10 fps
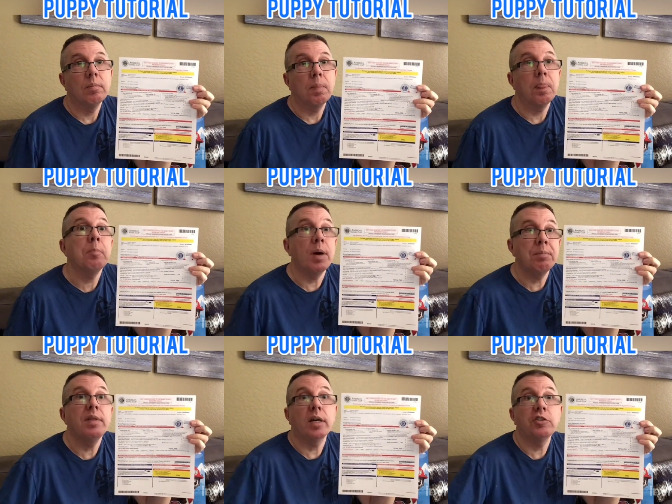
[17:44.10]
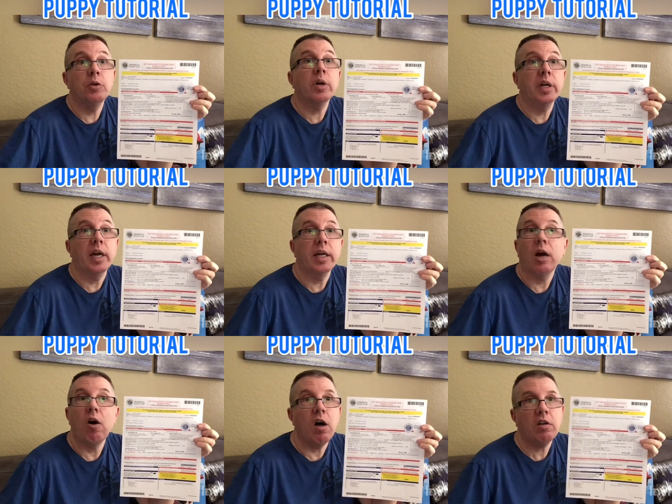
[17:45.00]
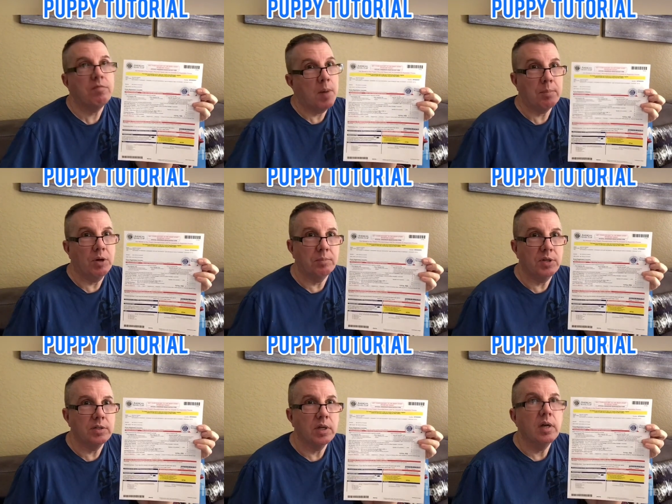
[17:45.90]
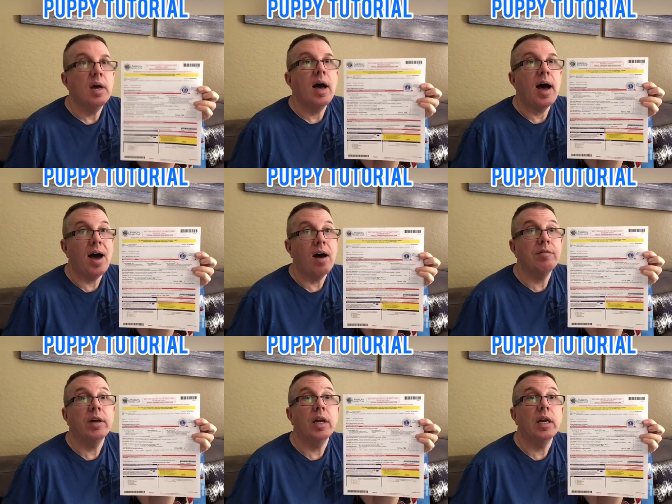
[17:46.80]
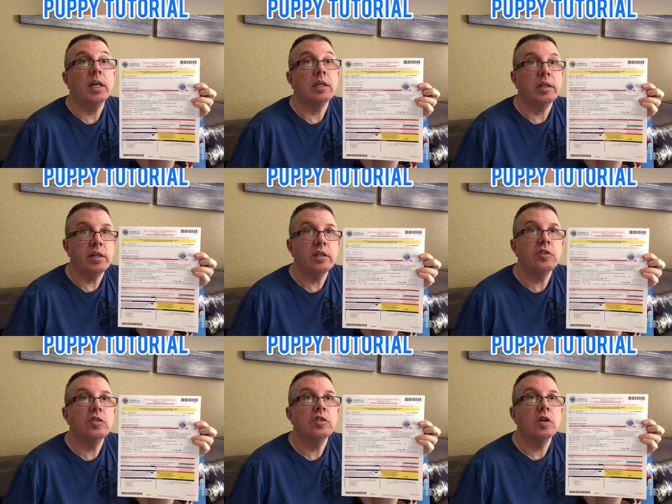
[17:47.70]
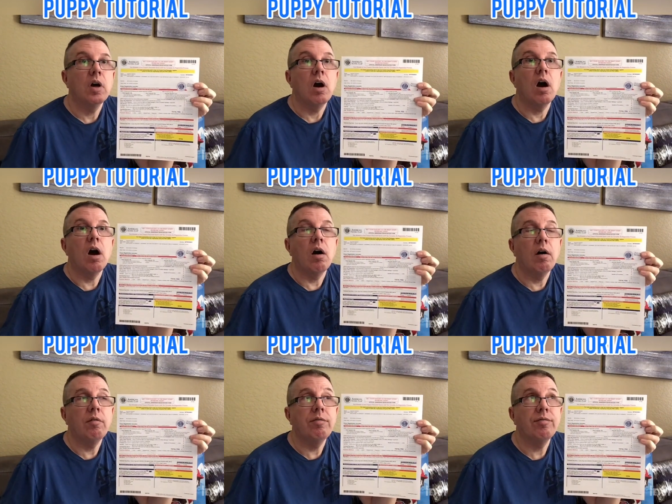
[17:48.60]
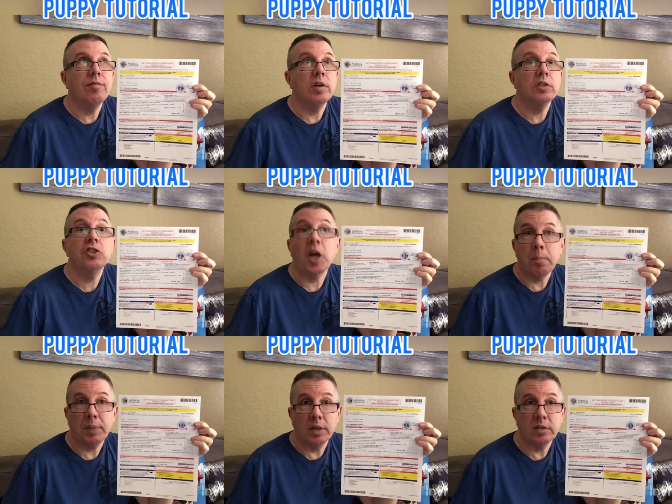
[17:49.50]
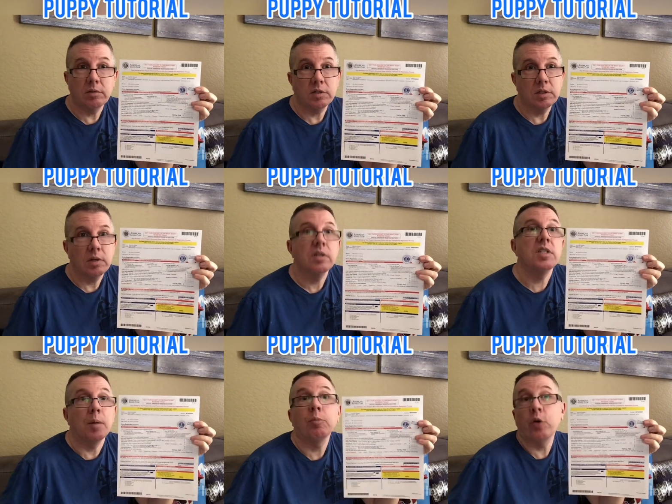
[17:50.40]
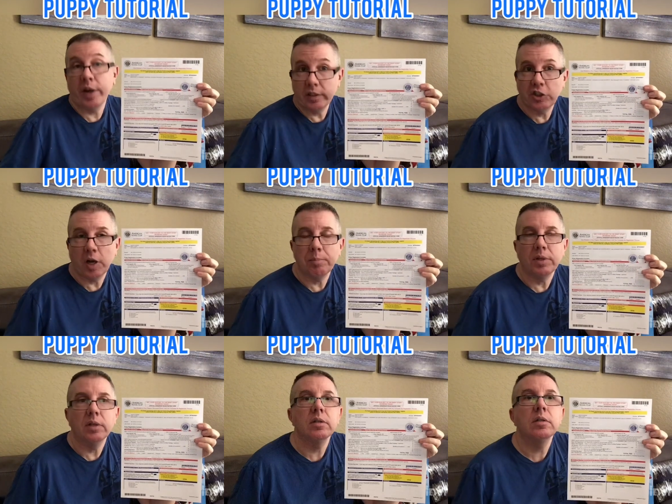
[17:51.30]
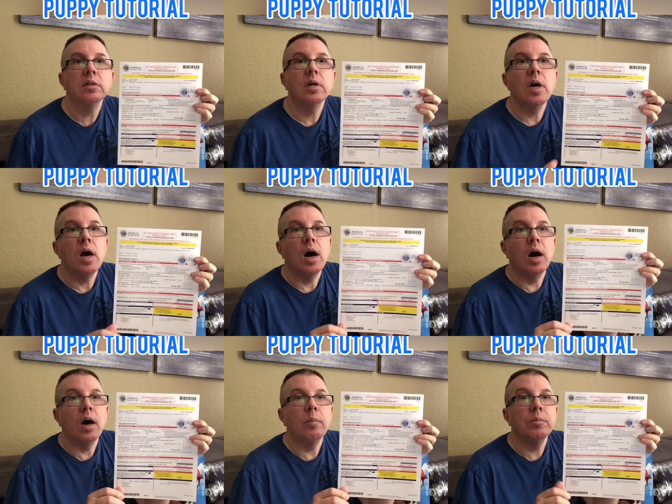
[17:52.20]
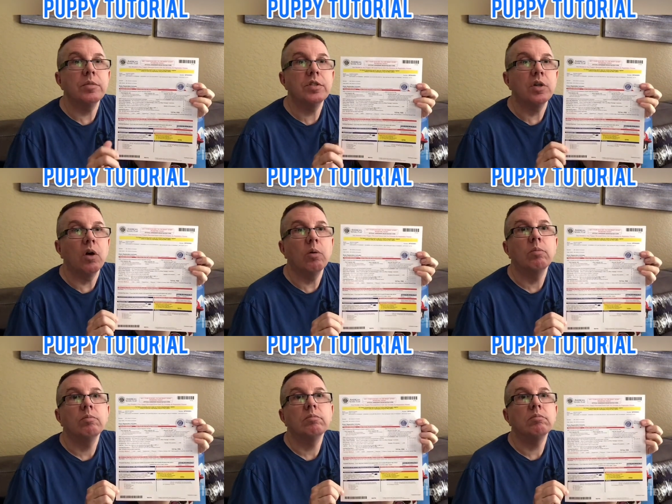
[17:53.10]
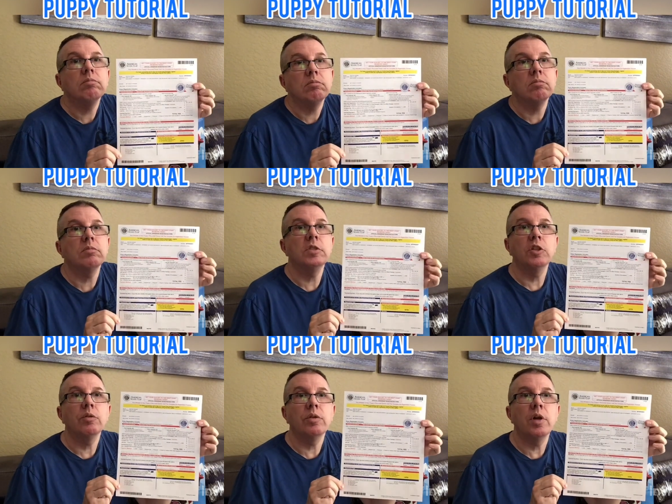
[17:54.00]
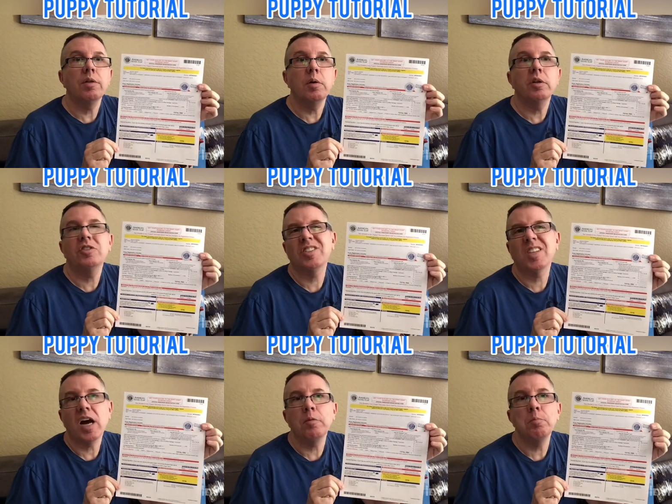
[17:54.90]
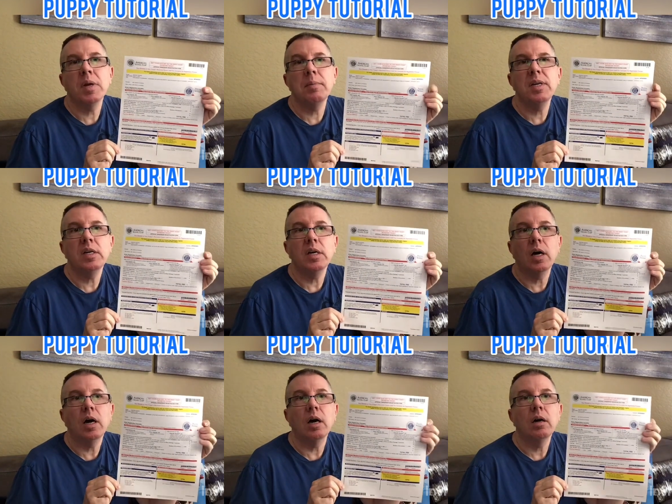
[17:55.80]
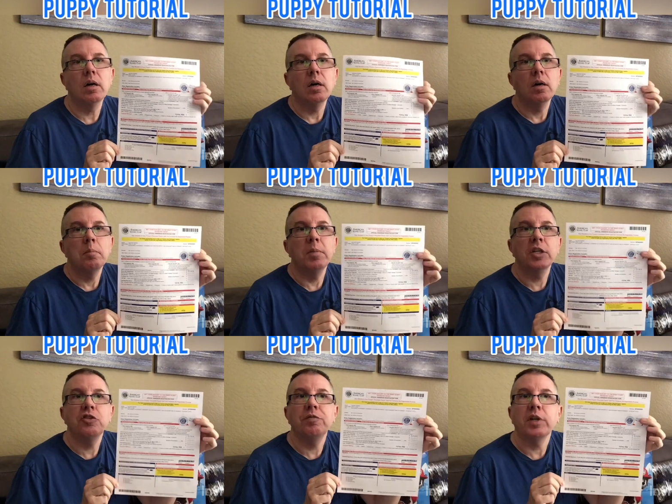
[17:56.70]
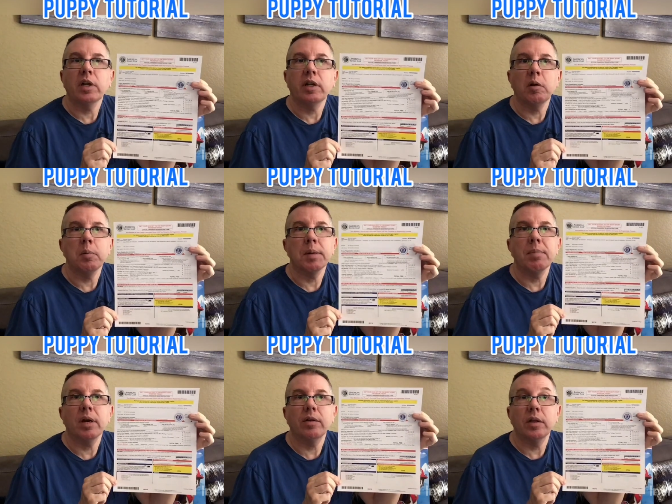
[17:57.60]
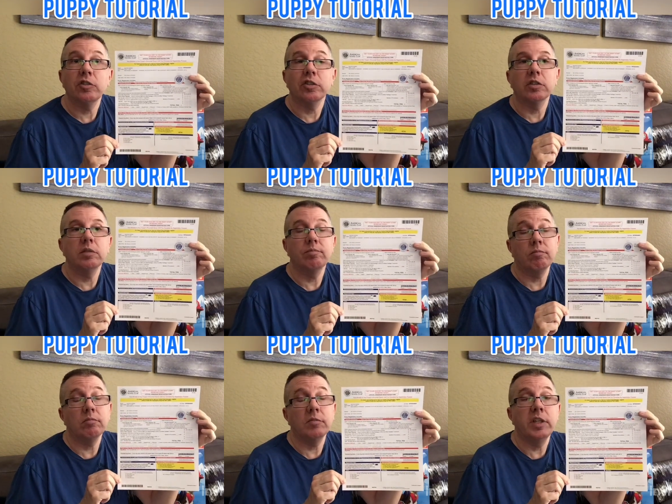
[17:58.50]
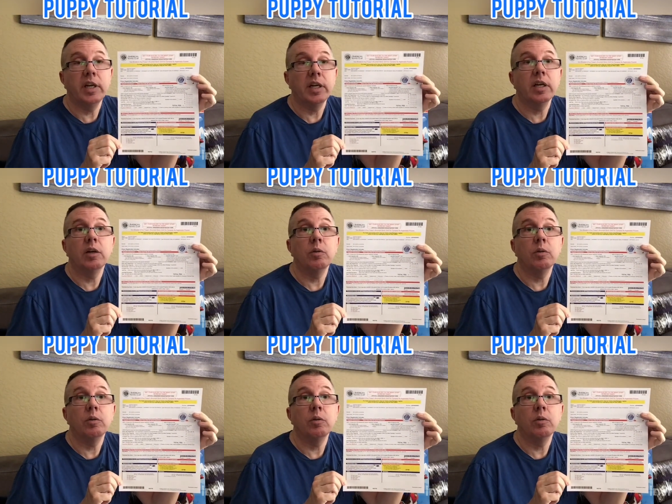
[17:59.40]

the puppy that you are getting, all of my puppies, have a lineage of champions, some grand champions. So, it just kind of maybe makes you feel a little bit better that you're getting